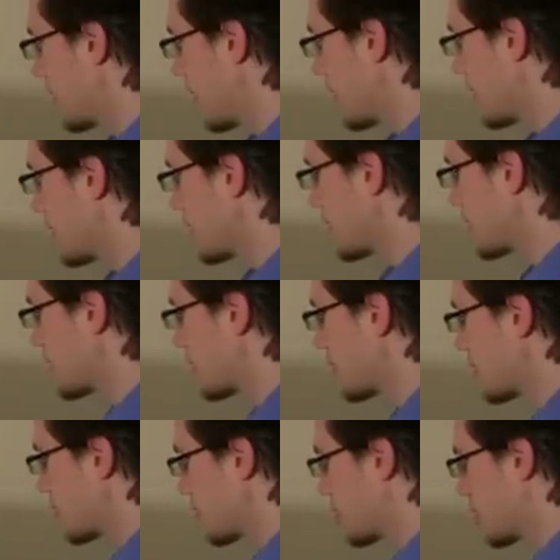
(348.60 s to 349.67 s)
that is
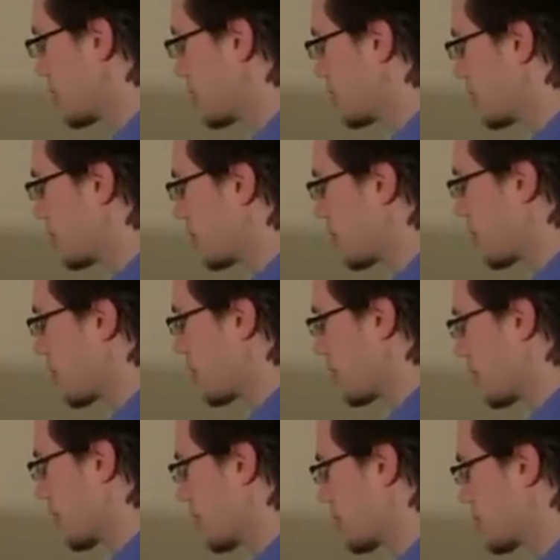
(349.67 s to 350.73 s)
2
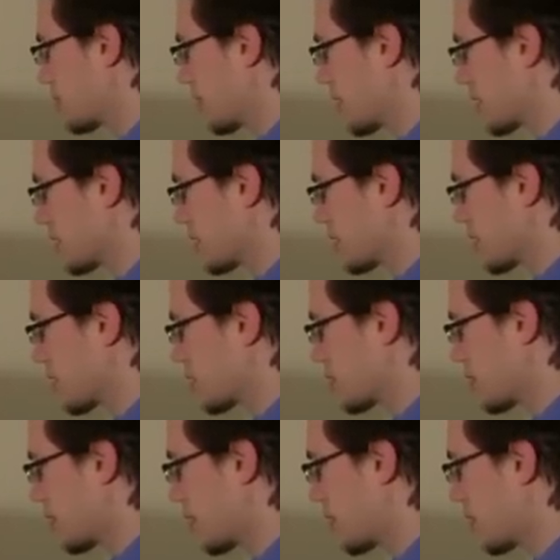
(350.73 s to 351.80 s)
quarter notes because it's a
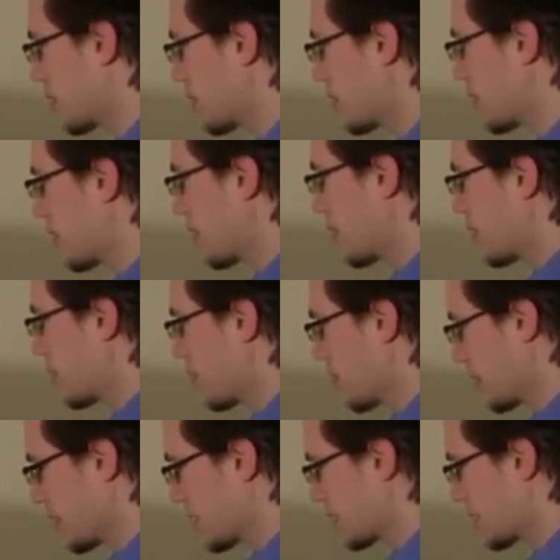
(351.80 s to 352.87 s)
circle
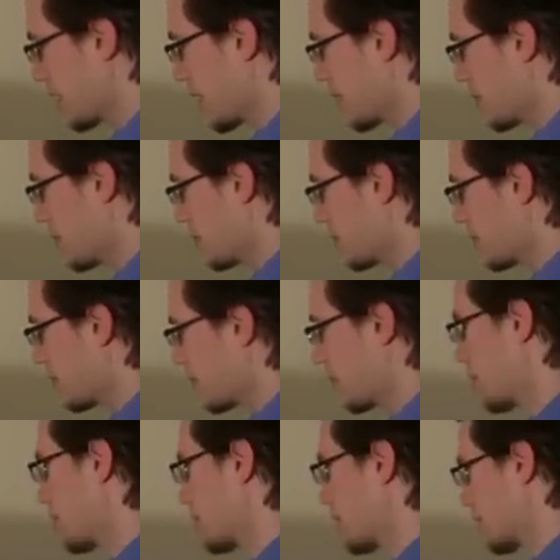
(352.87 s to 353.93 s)
with a stem
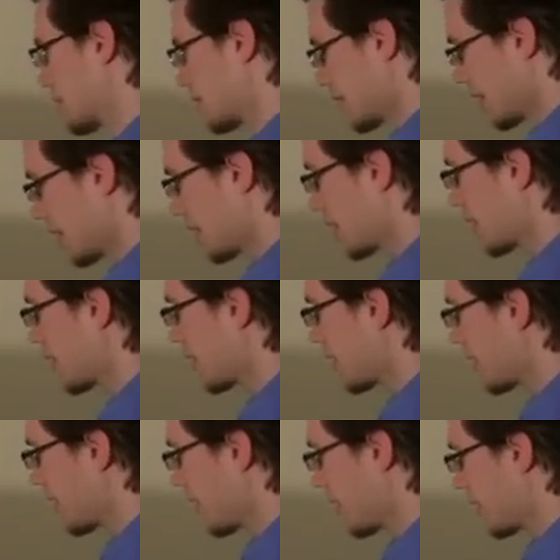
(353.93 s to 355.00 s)
or with a stick
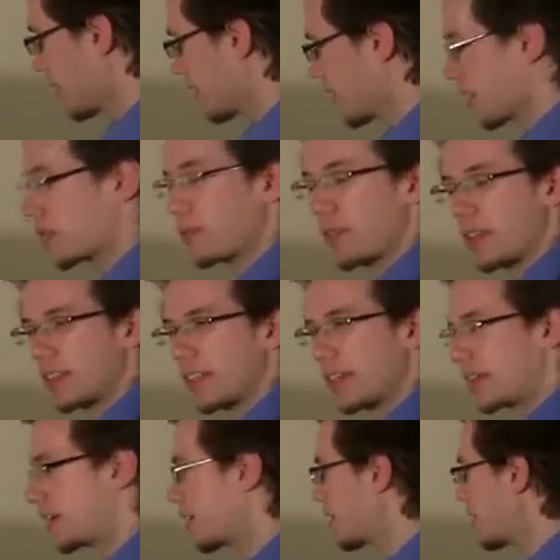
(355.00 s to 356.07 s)
that's filled
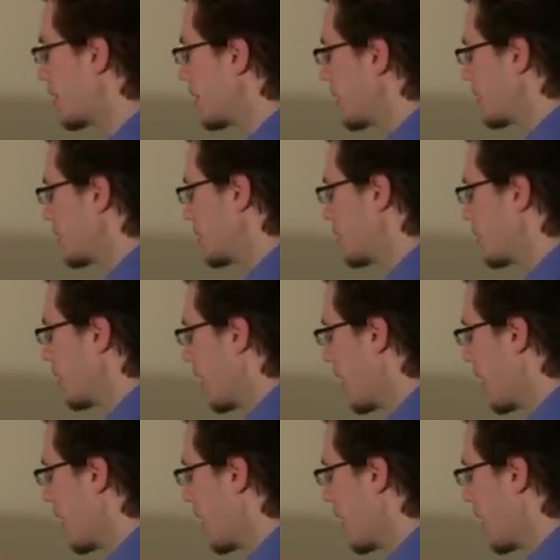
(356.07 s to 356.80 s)
in. Then you